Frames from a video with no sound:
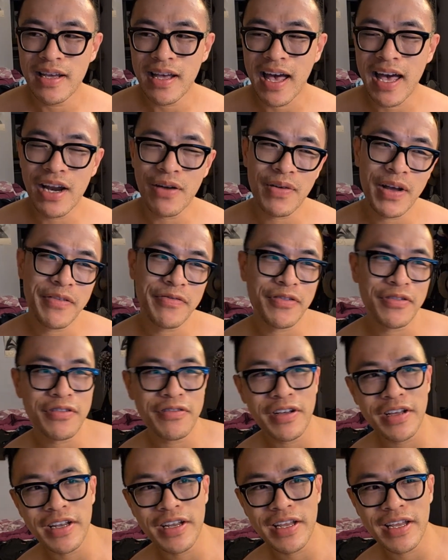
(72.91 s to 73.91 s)
I had a white phone
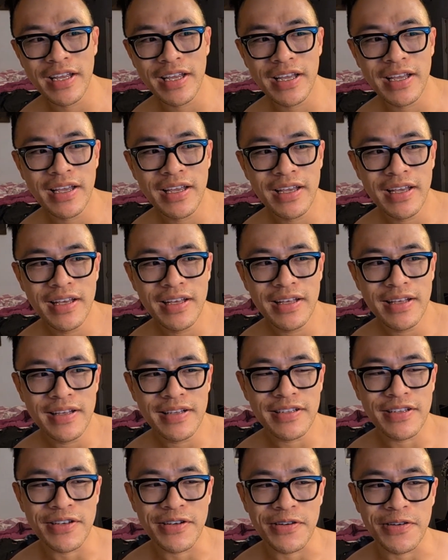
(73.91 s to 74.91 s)
already.
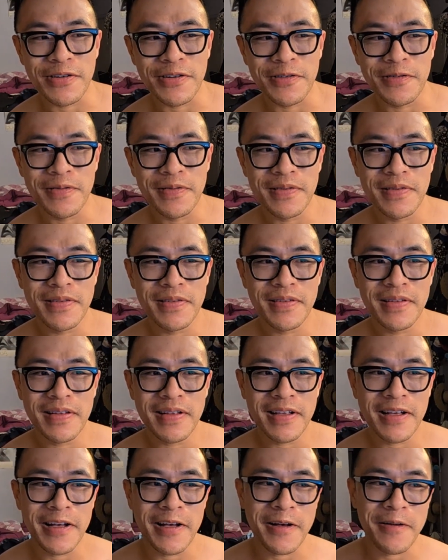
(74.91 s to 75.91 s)
So
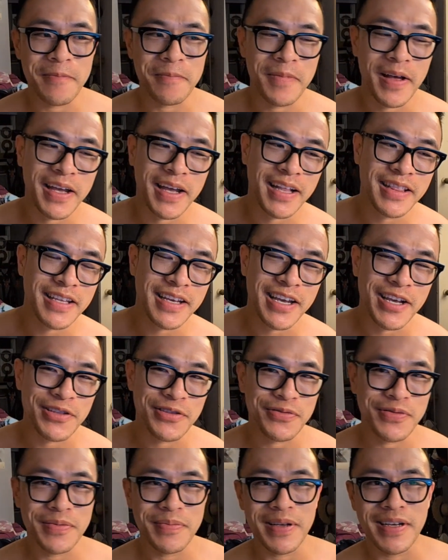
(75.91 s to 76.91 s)
I got the
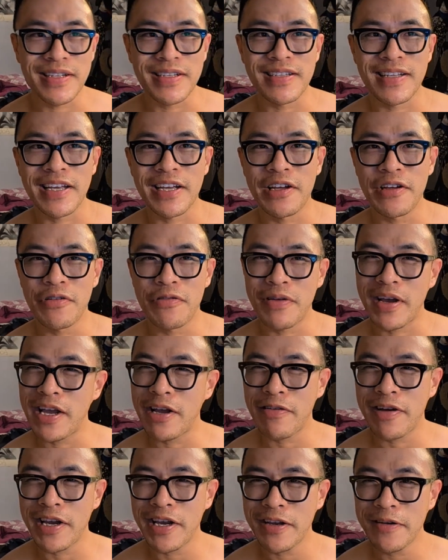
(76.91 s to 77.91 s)
Hazel one because it's like gray
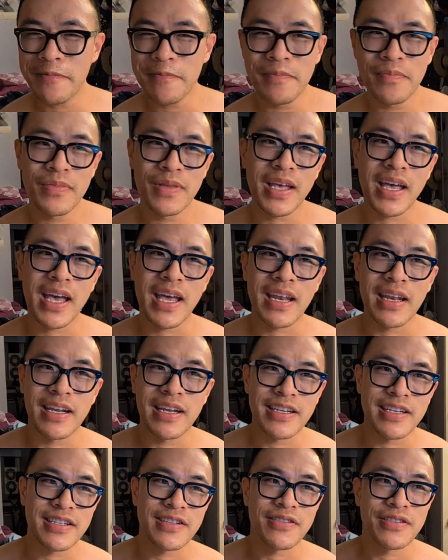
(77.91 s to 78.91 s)
green, and
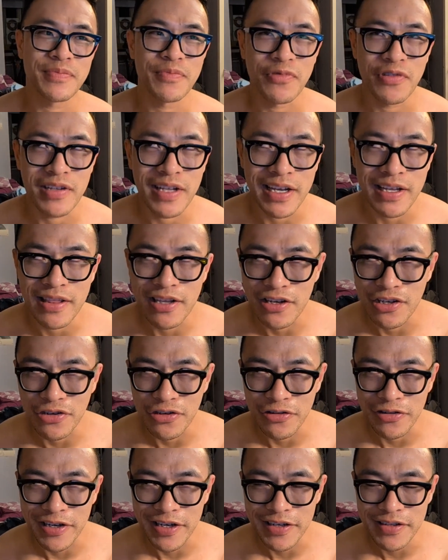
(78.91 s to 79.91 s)
it just looked more like
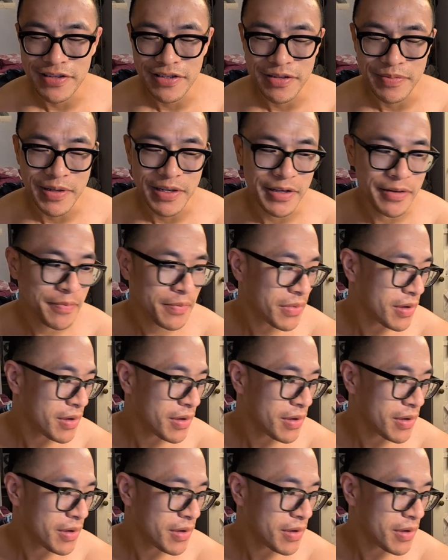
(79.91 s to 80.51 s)
luxurious to me.